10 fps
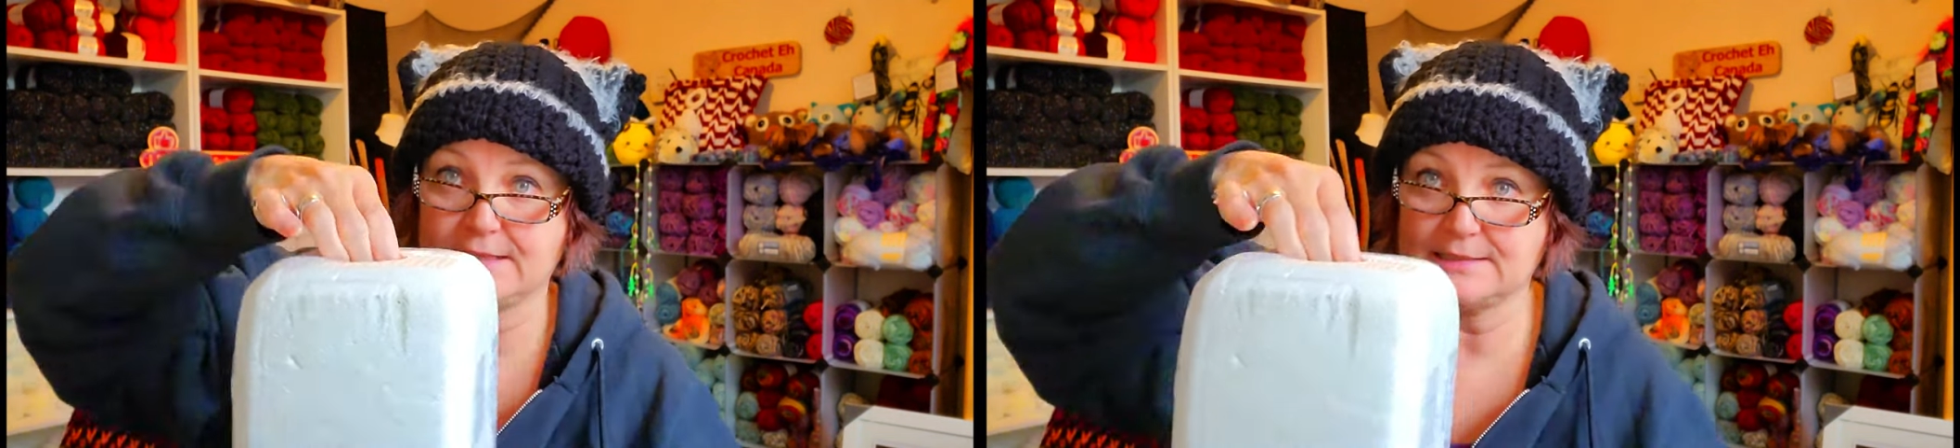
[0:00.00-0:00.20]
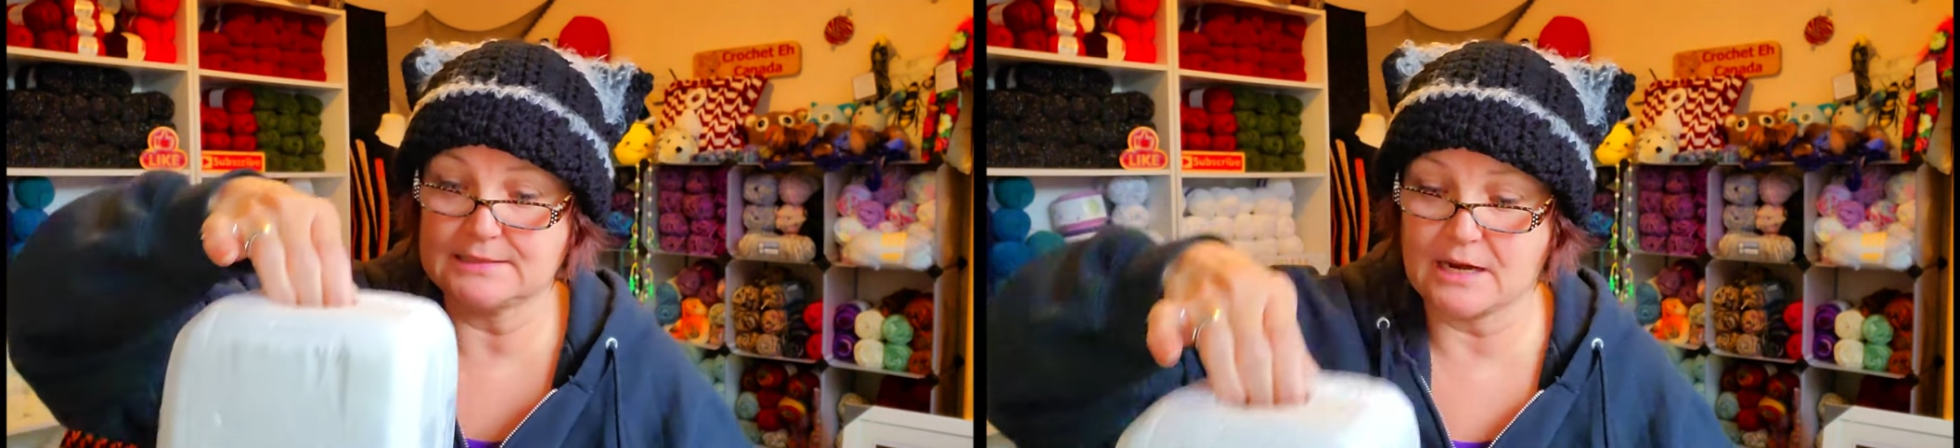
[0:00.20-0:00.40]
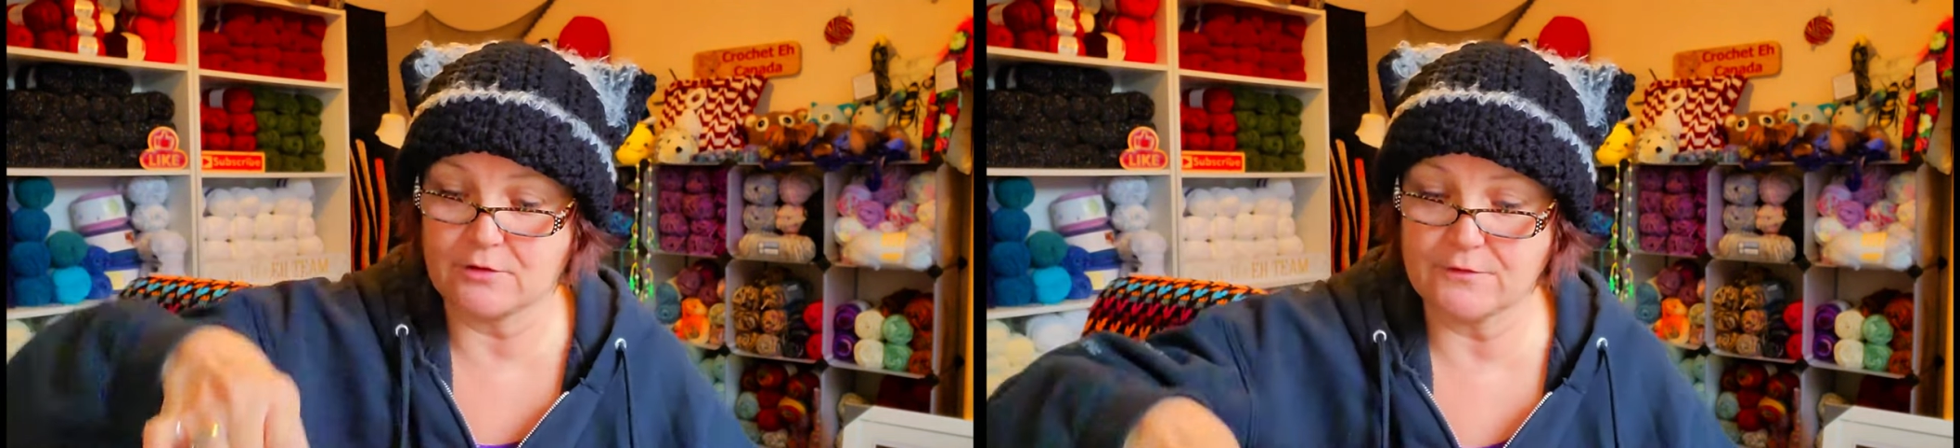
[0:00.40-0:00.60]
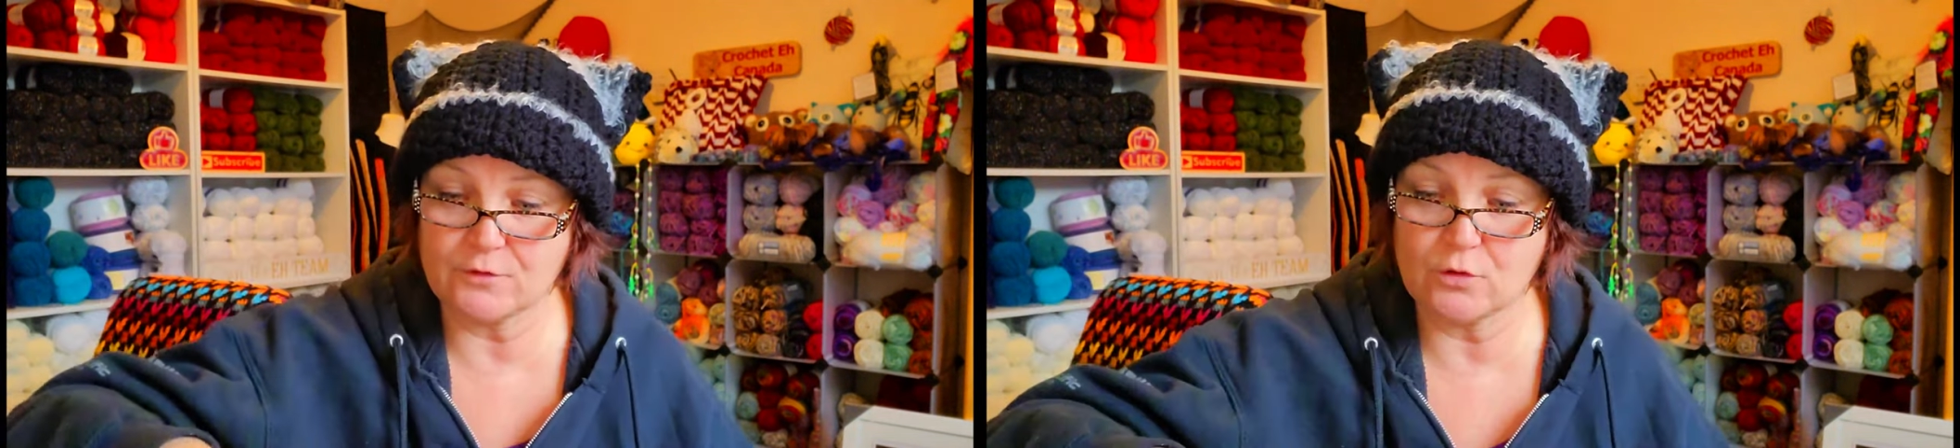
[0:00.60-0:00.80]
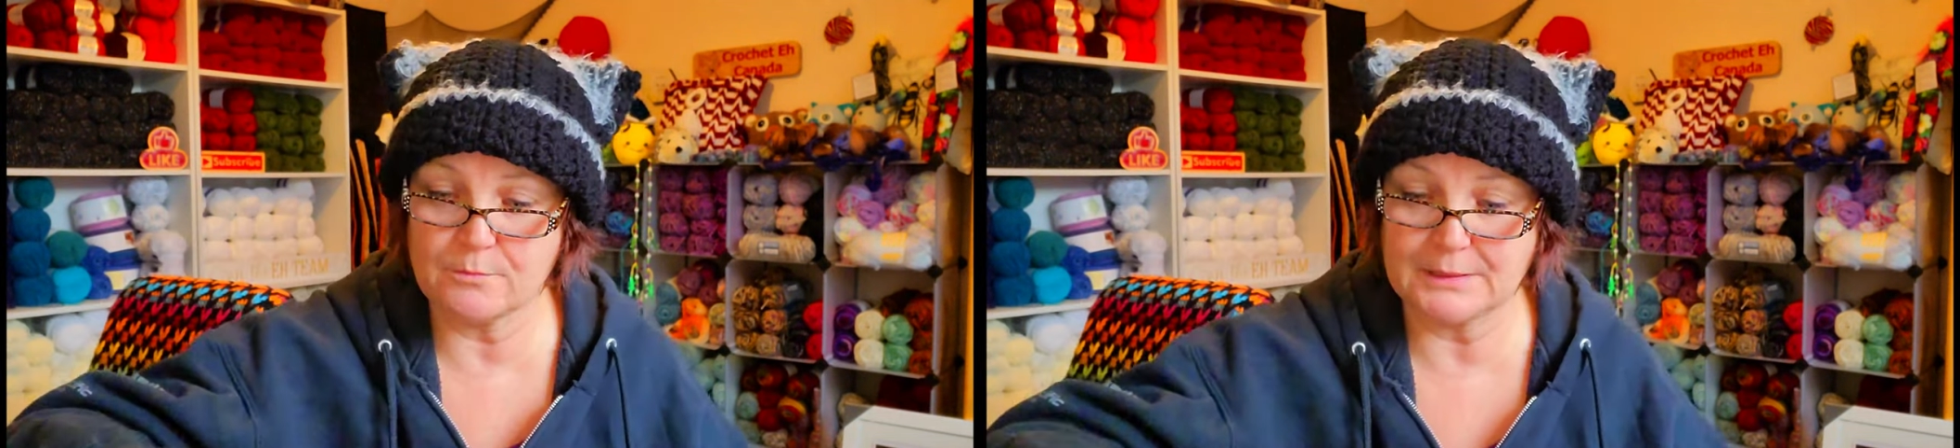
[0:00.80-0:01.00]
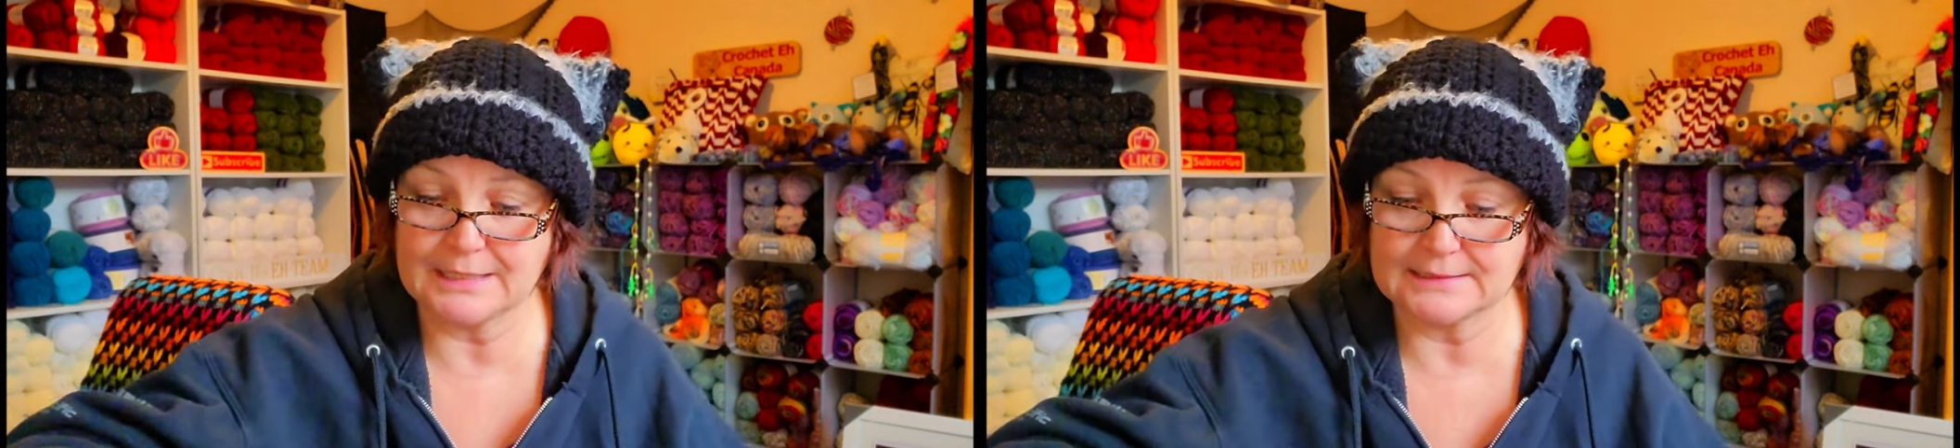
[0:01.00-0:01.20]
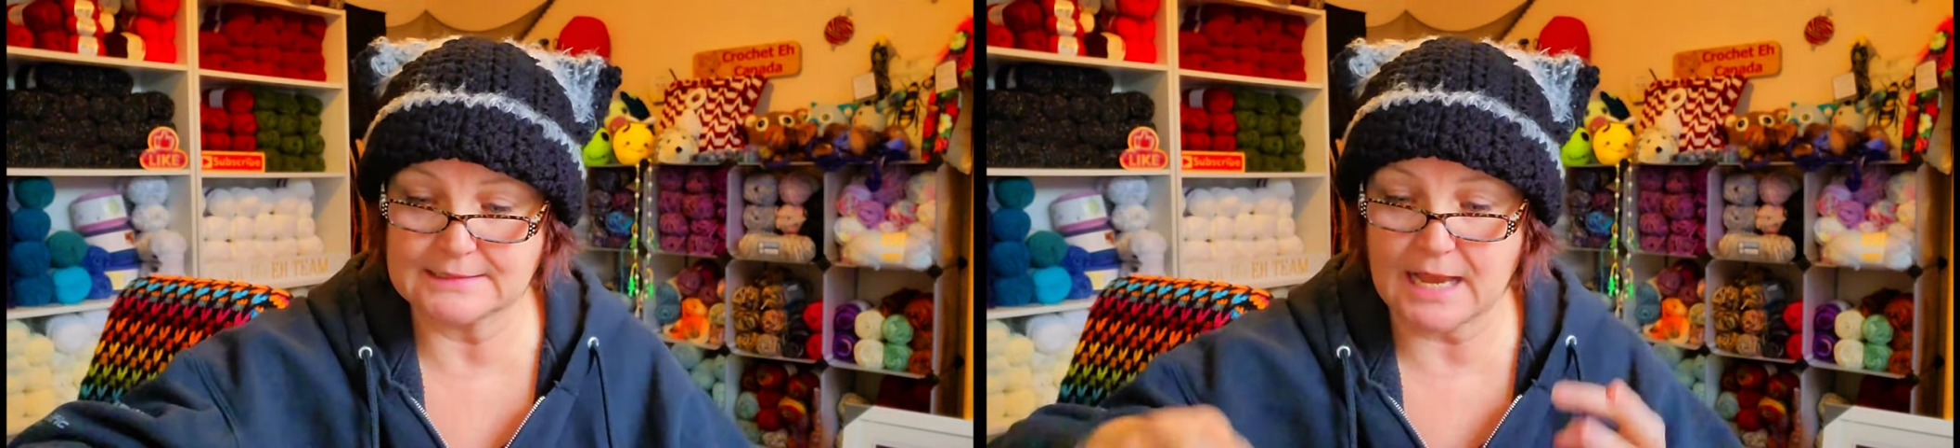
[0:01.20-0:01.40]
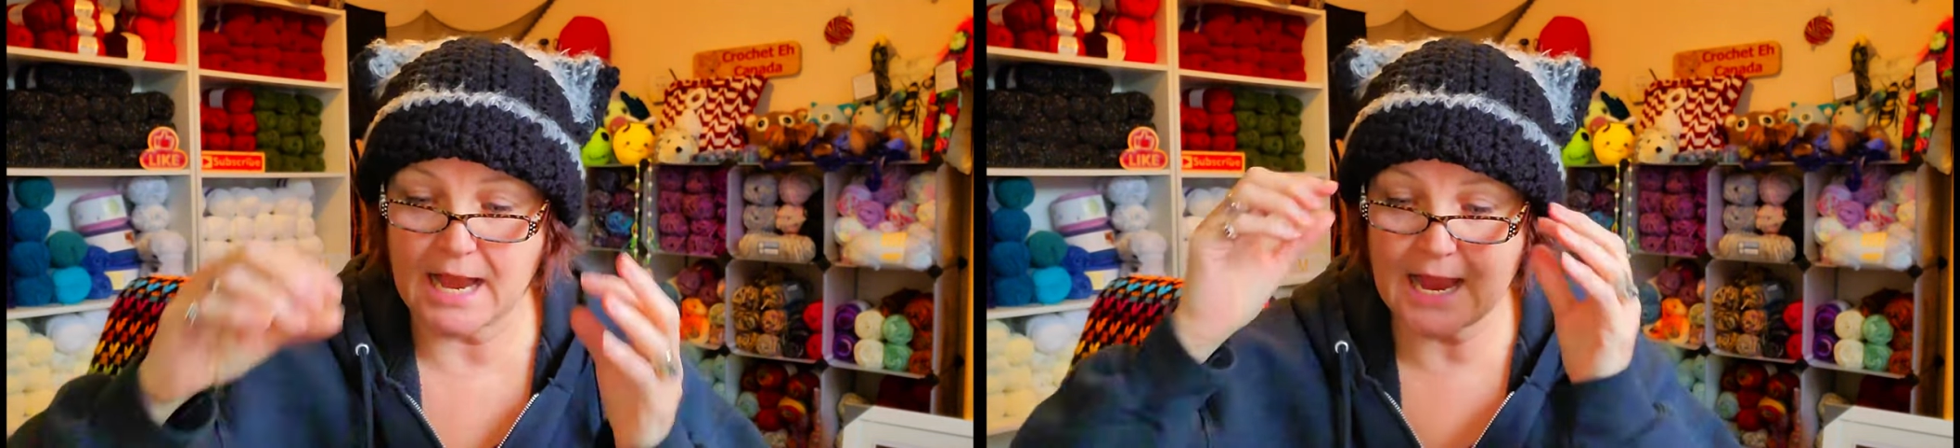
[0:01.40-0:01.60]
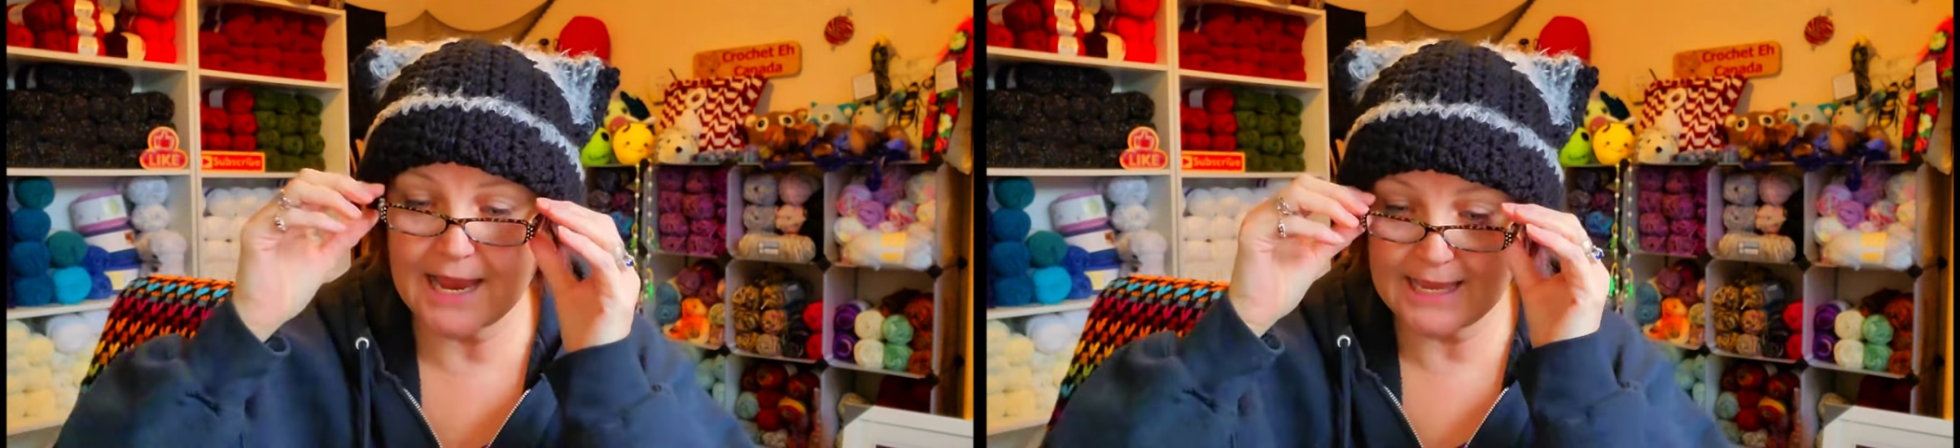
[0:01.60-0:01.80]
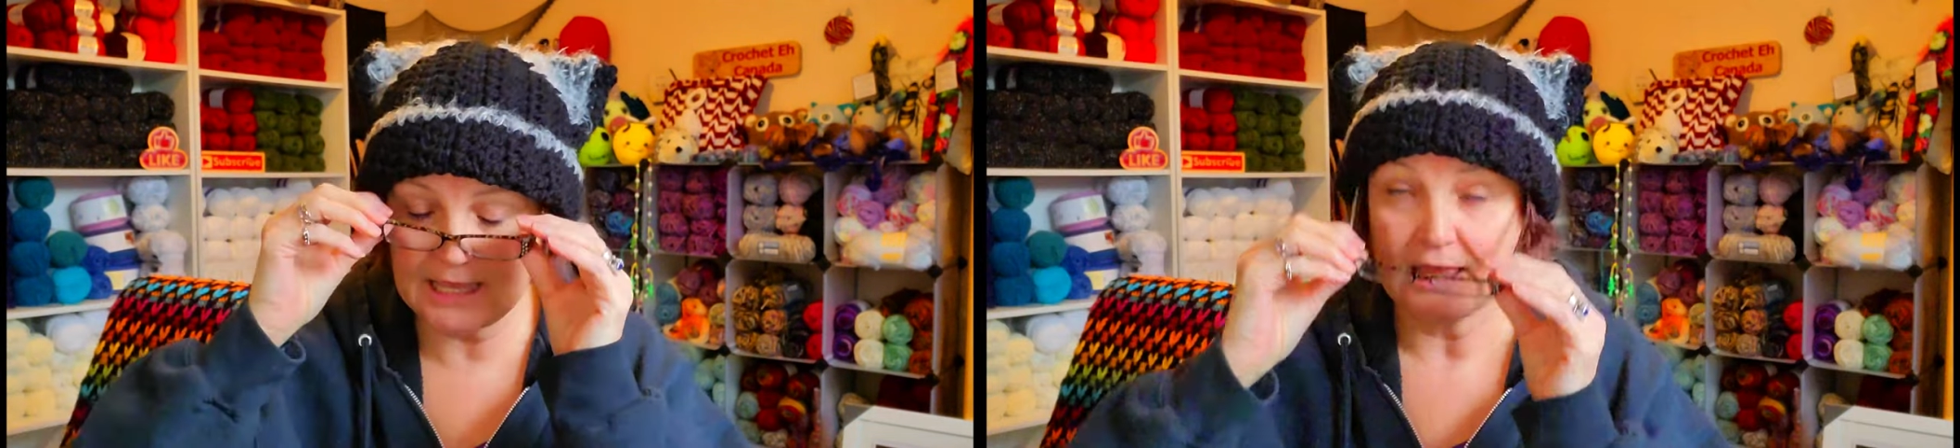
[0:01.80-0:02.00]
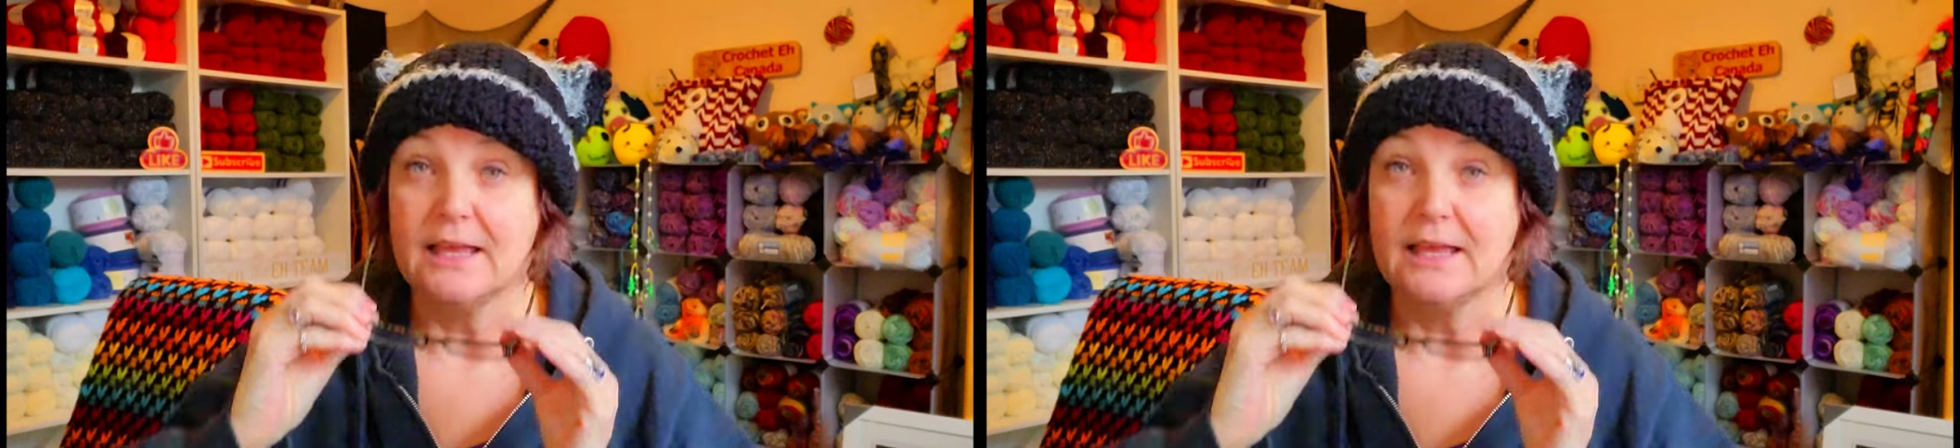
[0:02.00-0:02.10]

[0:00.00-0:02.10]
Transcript: styrofoam because I